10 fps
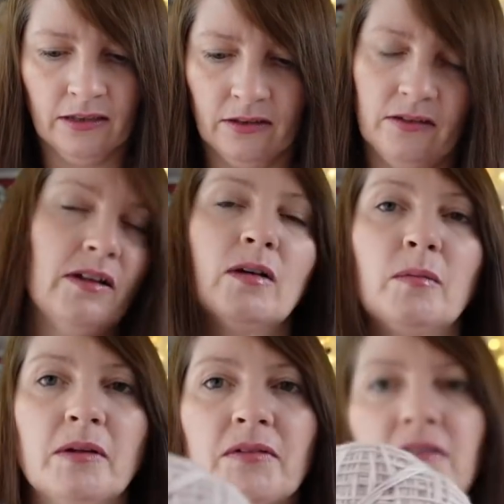There's a little
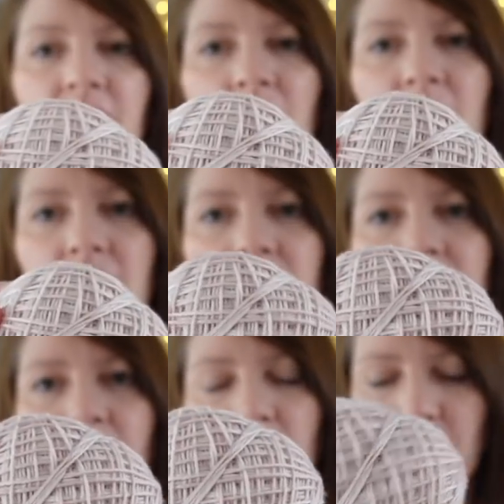bit of silk in
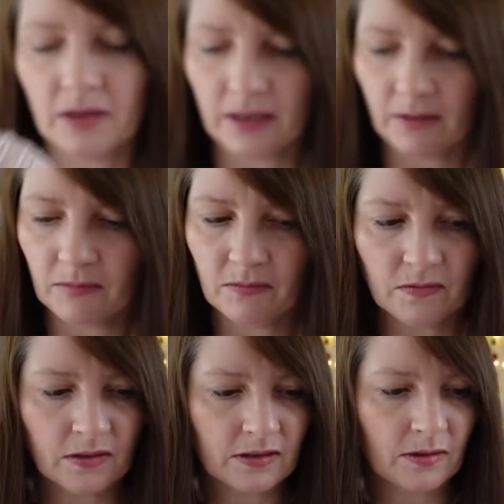some, like that one
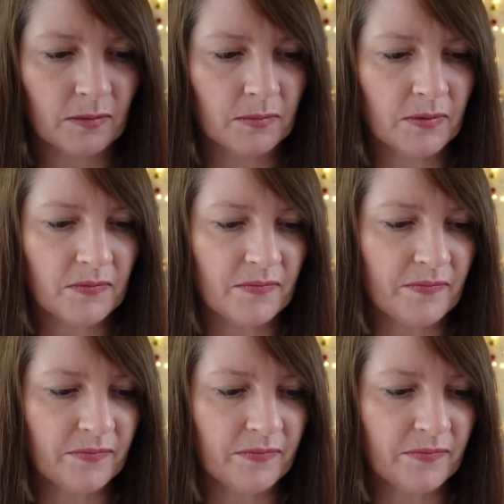for example.